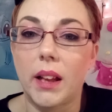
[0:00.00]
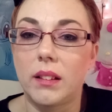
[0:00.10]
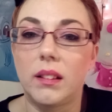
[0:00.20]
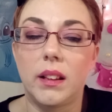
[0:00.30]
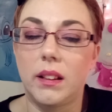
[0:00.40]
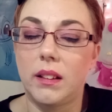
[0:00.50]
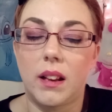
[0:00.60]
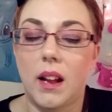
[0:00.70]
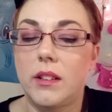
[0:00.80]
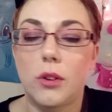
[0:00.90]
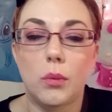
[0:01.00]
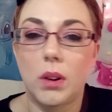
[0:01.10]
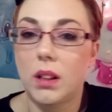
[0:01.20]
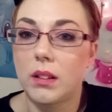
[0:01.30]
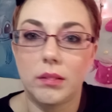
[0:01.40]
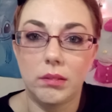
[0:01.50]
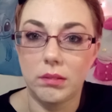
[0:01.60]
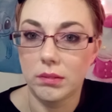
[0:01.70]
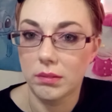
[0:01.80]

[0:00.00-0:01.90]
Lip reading: And I don't want to